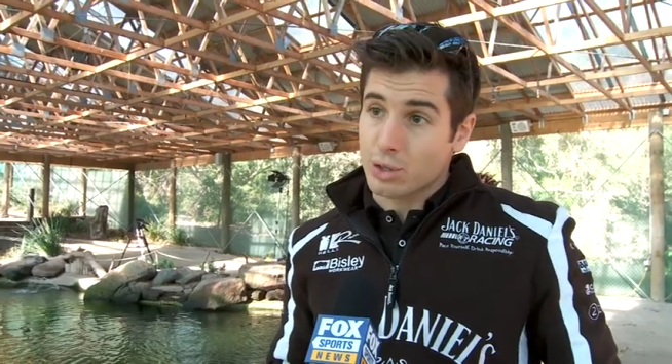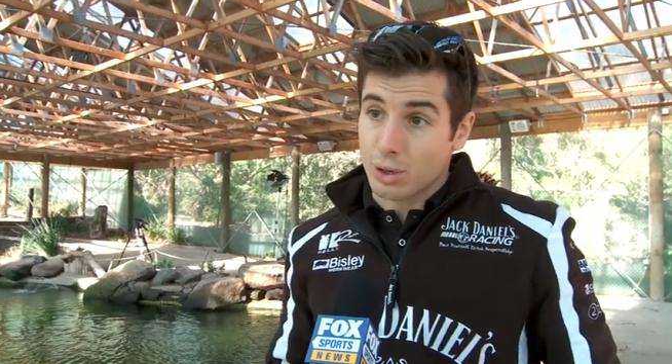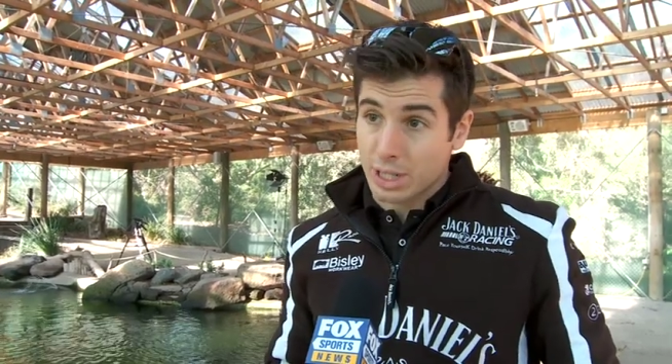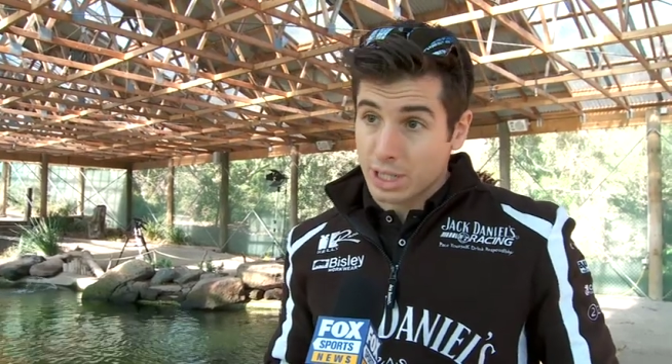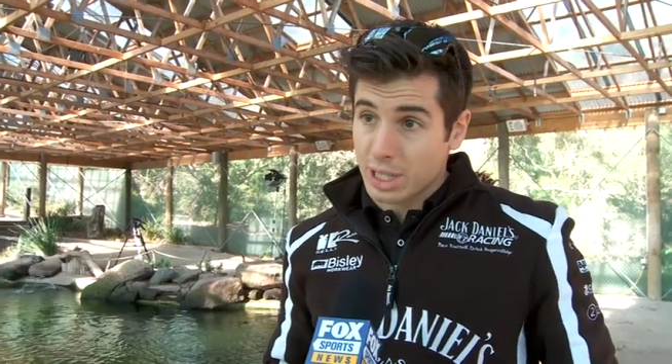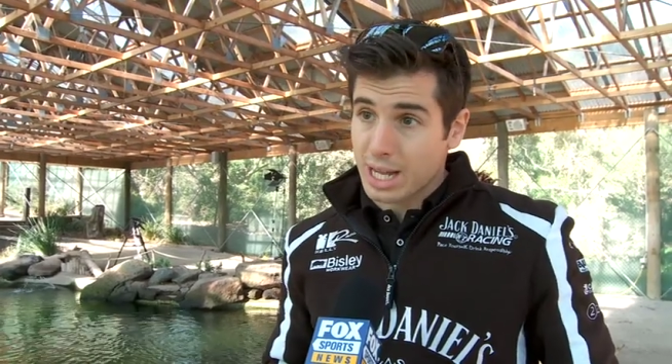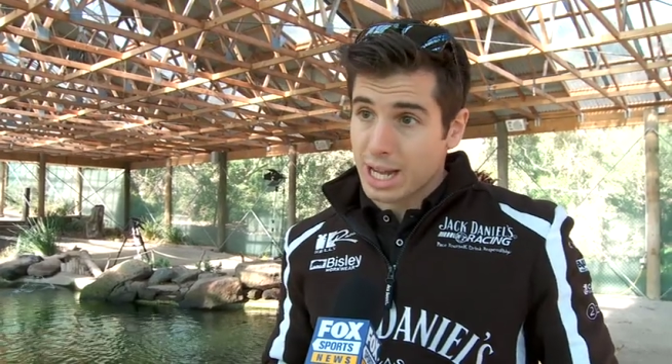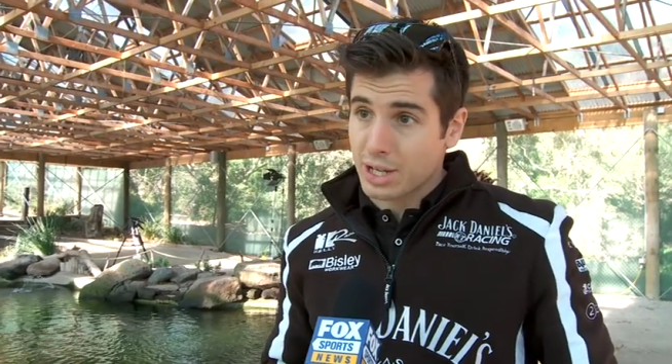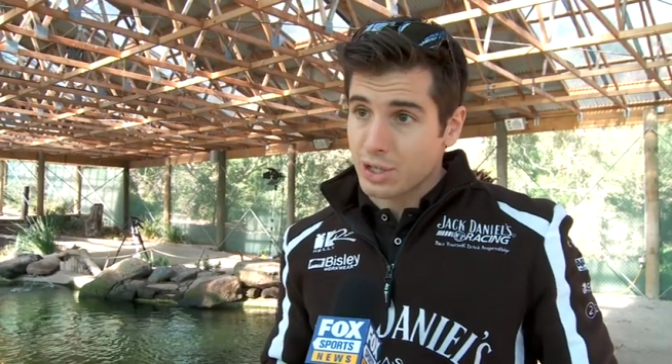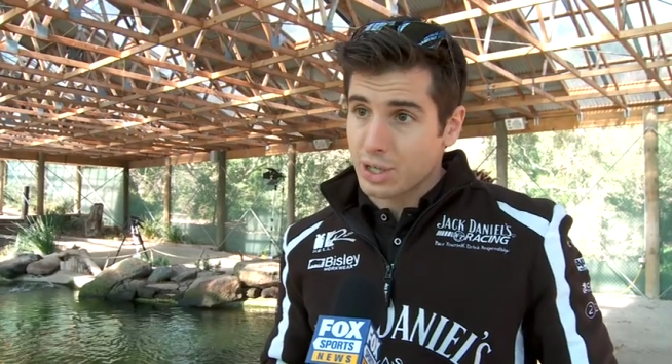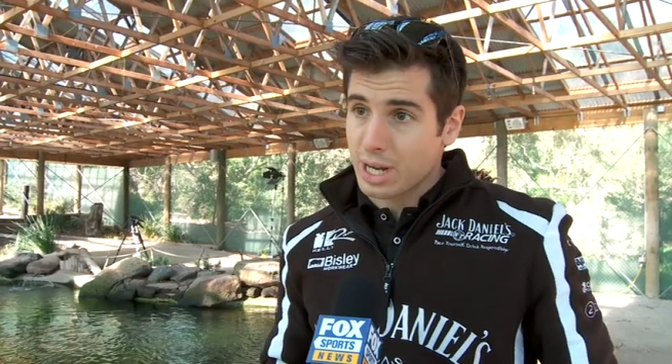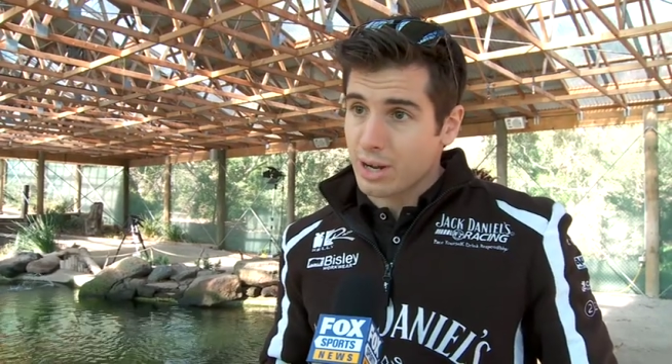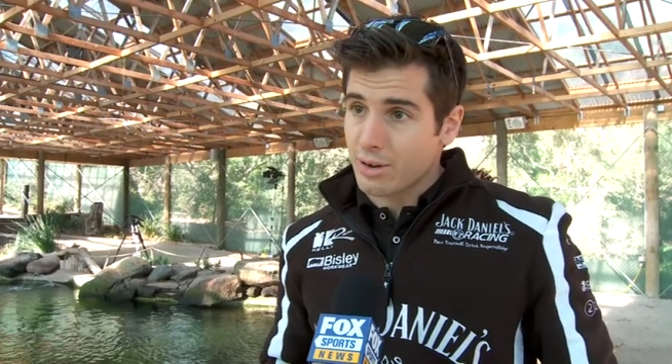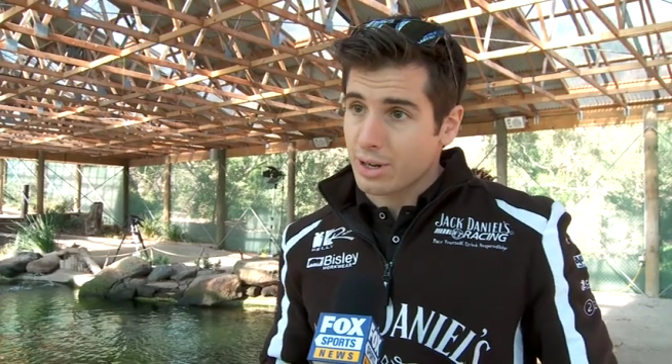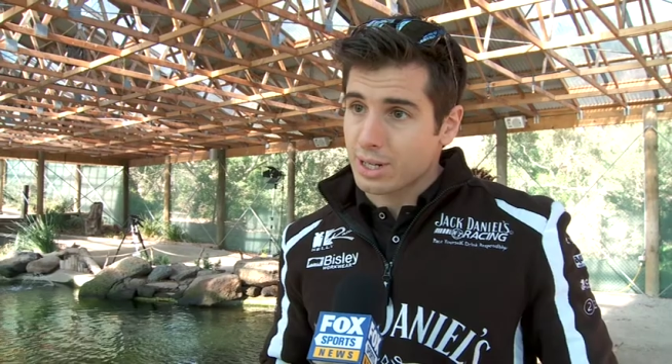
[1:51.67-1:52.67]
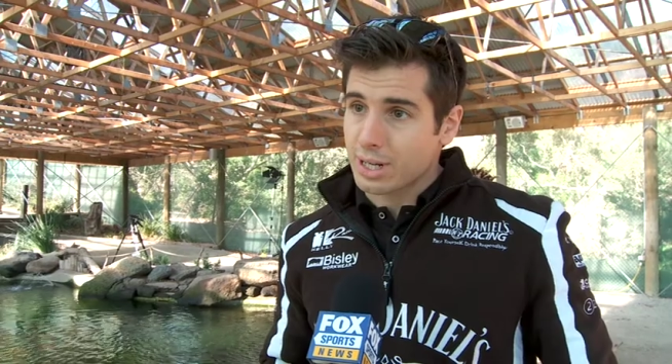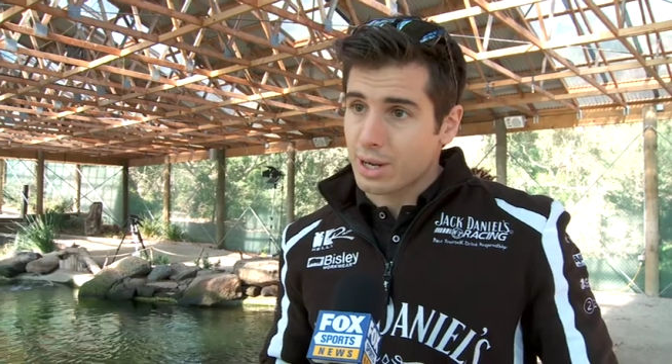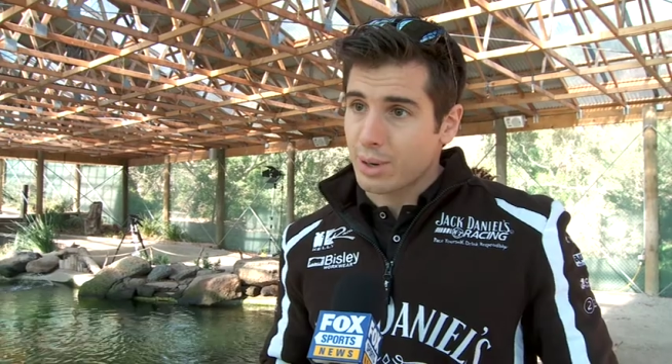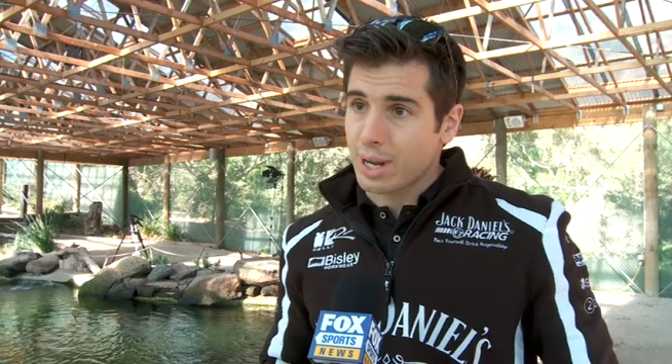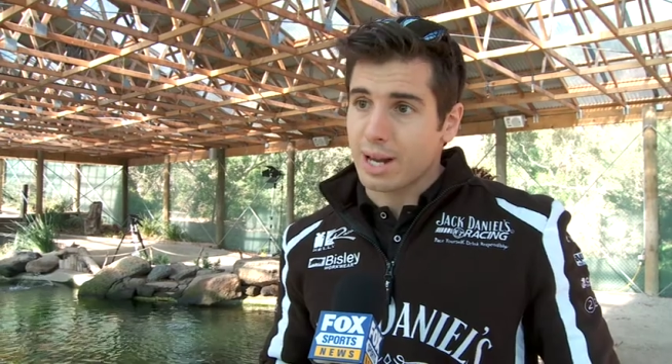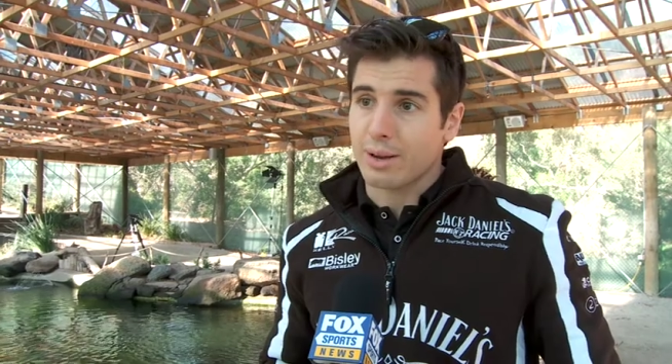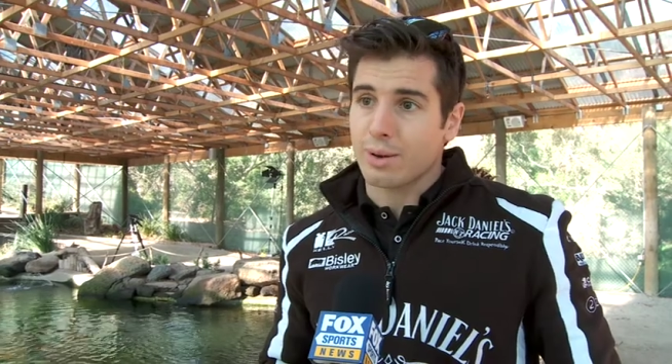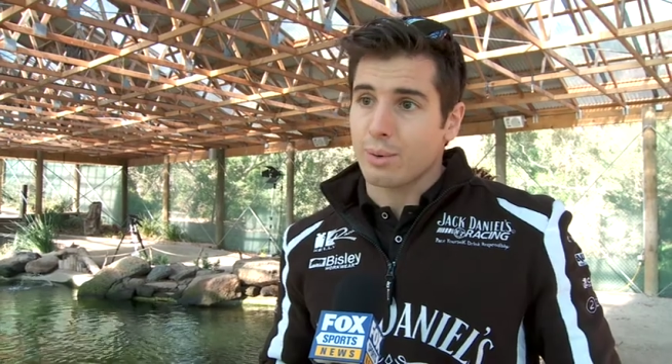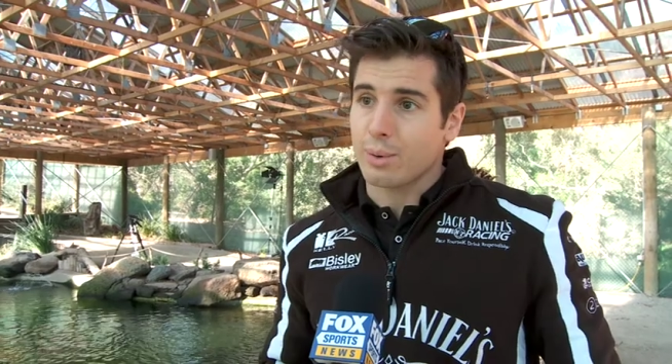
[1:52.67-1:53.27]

joined us last year and uh, we, had,